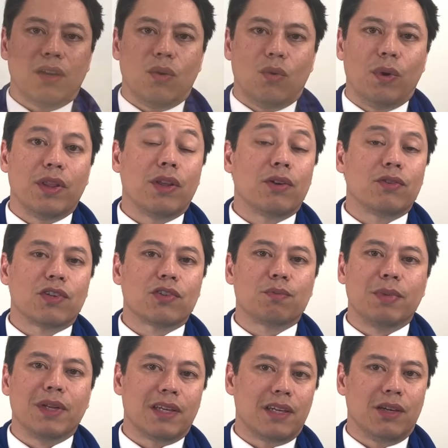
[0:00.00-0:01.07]
When they've just
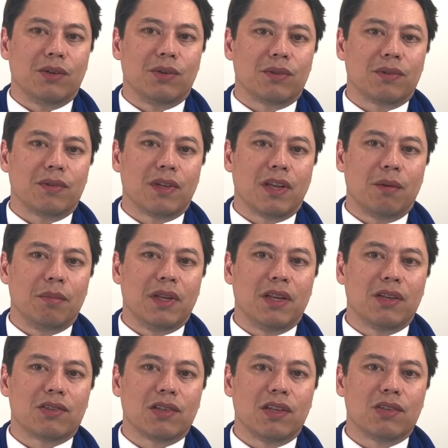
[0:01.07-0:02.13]
been killed. I mean,
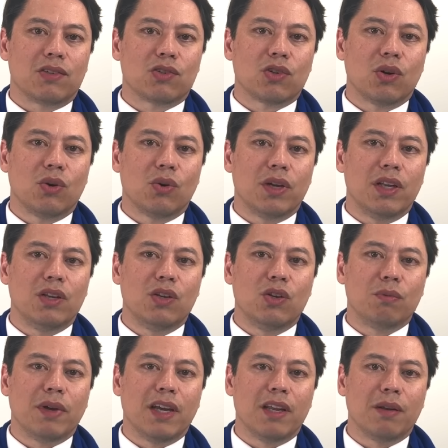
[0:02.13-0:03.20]
it's so
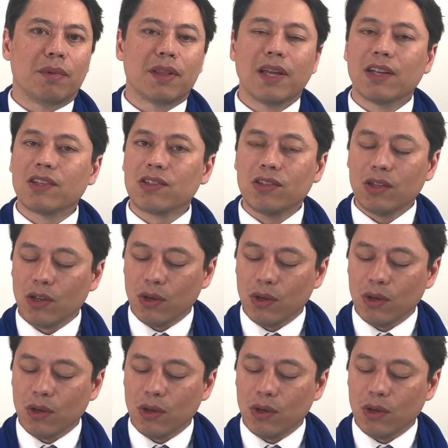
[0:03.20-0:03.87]
inhumane, but that's,